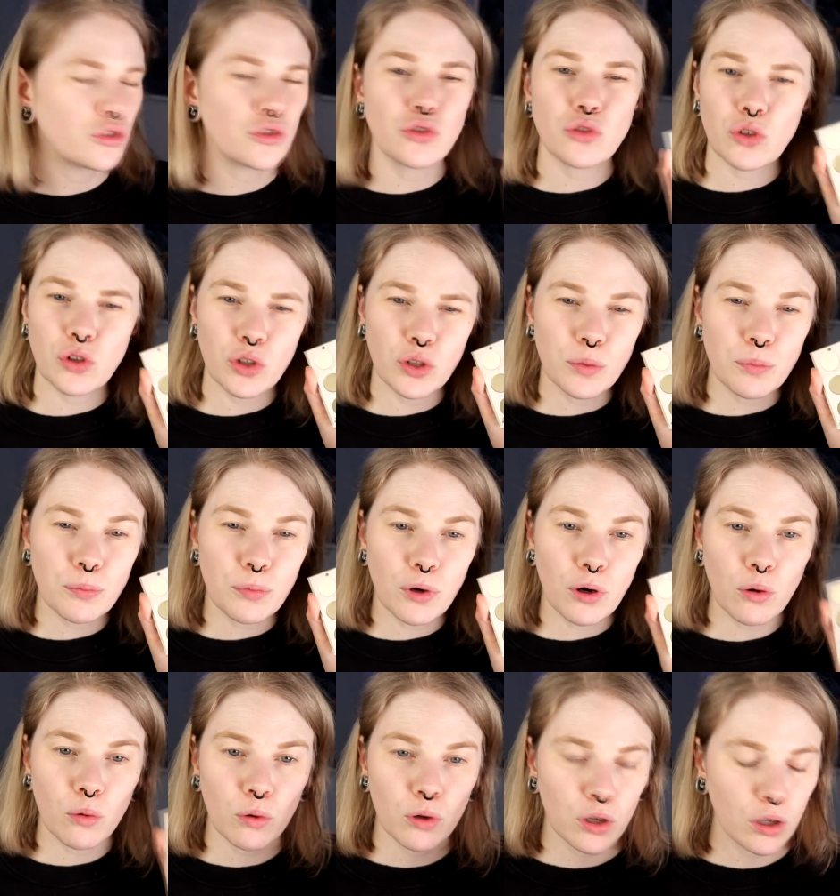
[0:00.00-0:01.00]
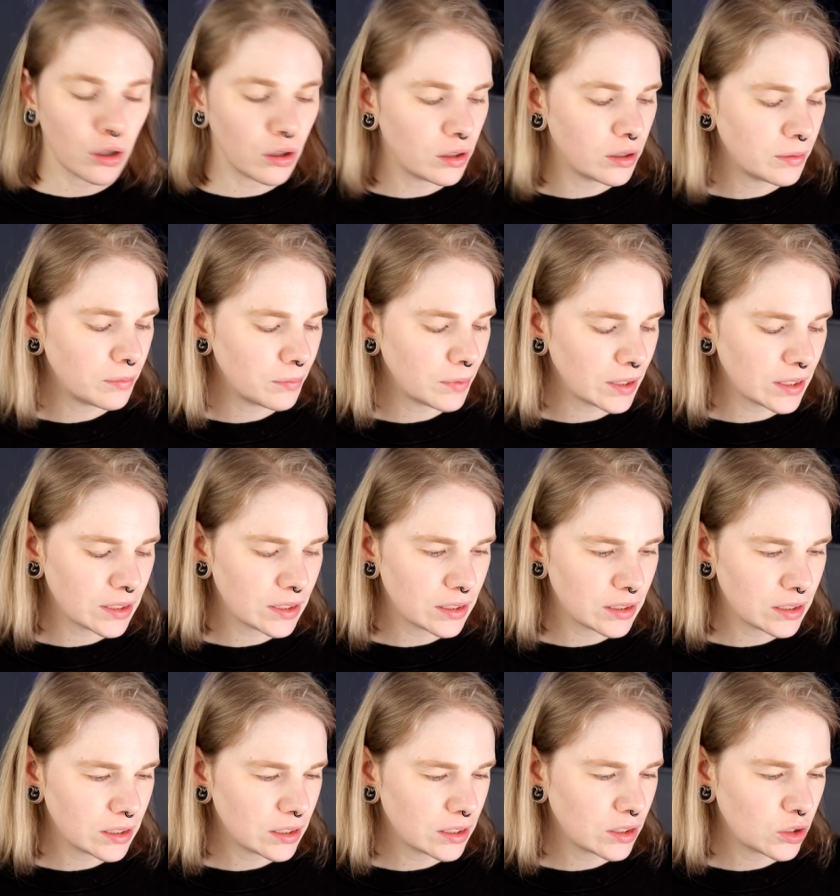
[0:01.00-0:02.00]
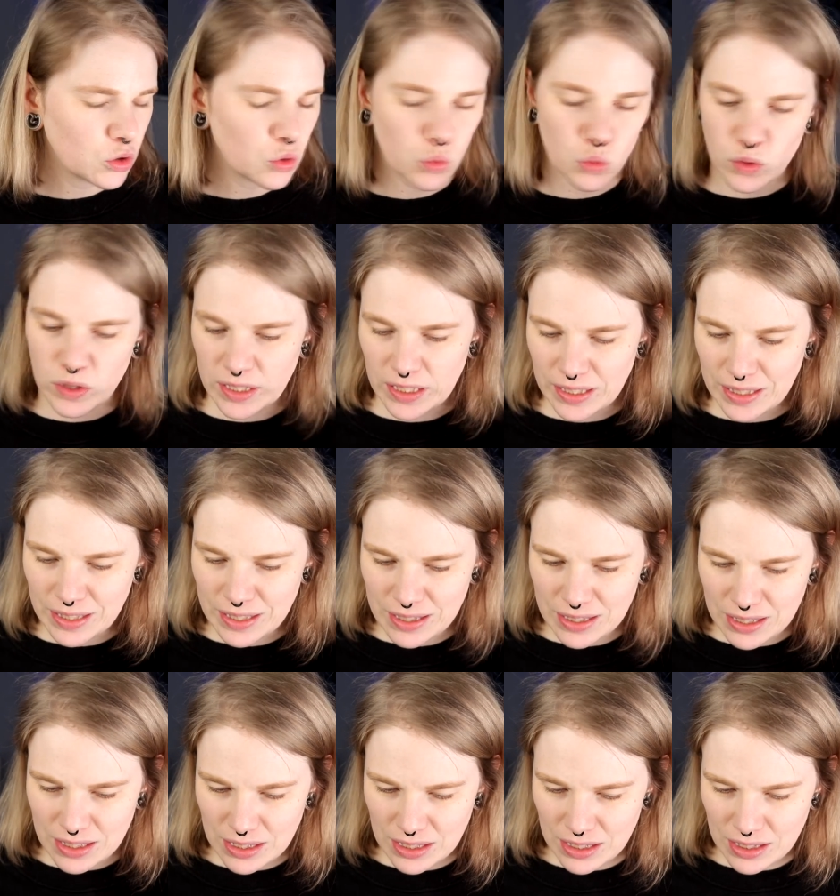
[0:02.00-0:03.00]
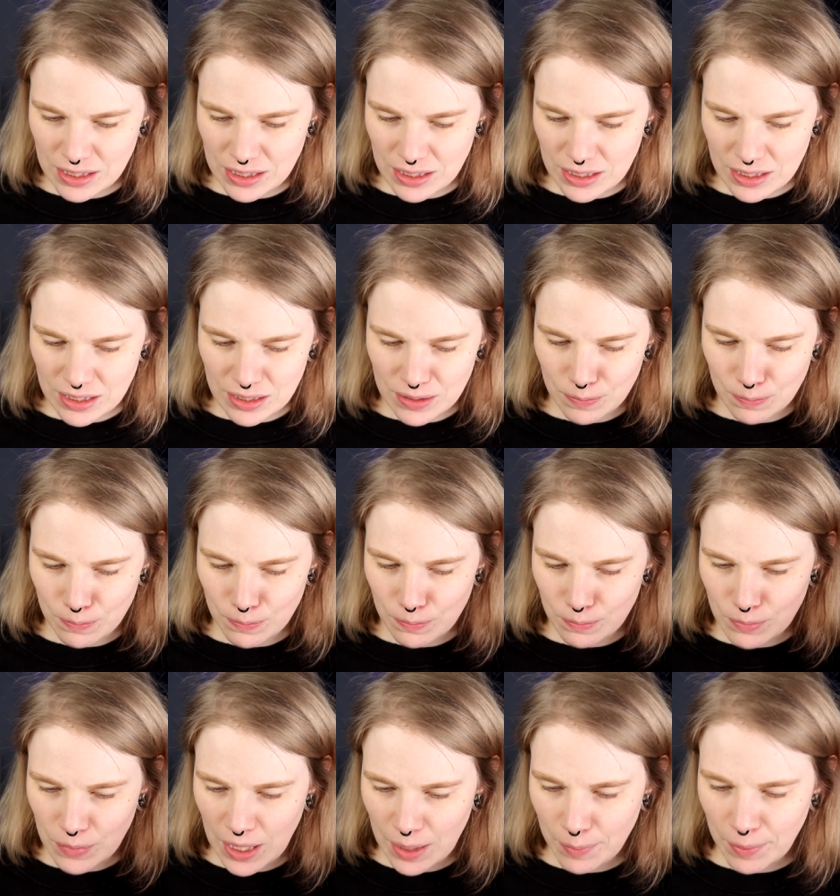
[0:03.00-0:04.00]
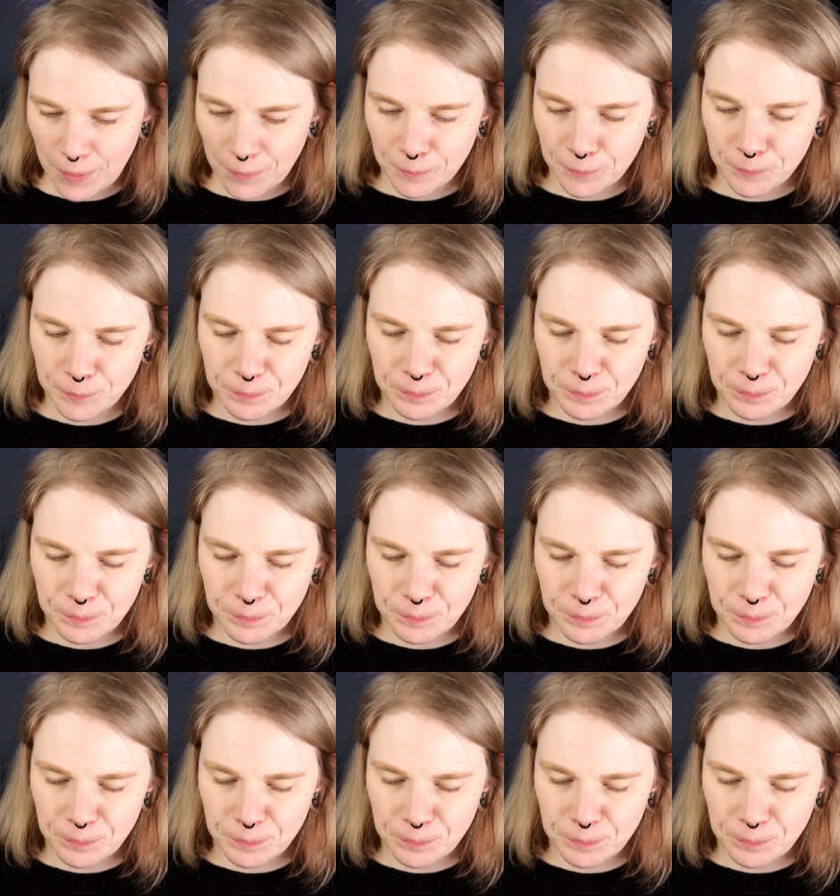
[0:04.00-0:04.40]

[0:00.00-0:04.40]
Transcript: Droid Protocol in my crease, maybe.